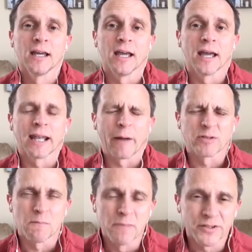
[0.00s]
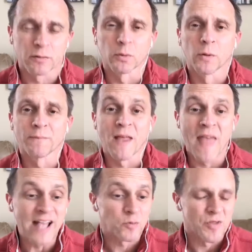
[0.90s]
and I was miserable. And
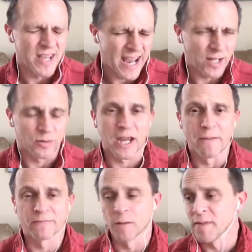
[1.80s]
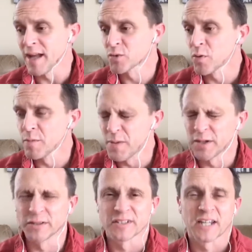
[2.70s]
that's where the anger came from. That's where the
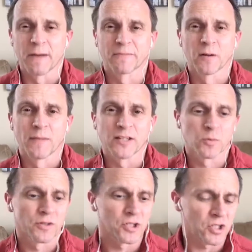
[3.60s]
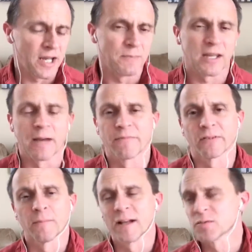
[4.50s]
bitterness came from. That's where the shame came
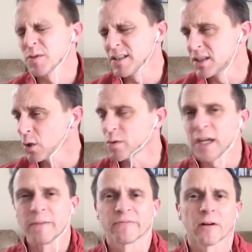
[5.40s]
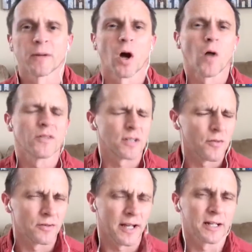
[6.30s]
from. That's where the guilt came from, and all these
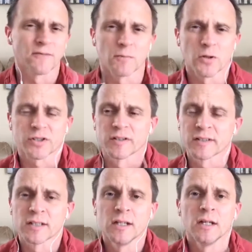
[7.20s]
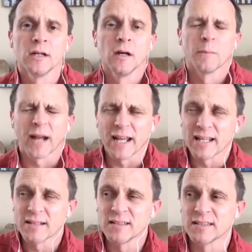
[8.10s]
other negative emotions. But I
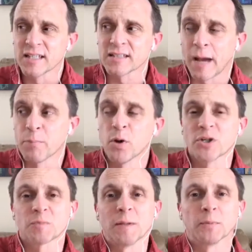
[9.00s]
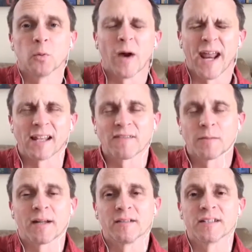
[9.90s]
pushed people away and left
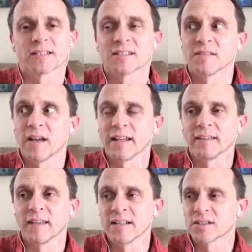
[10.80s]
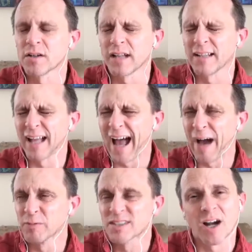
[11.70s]
them at a distance. And I
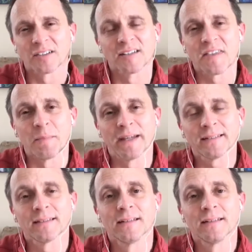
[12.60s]
would start to let them in.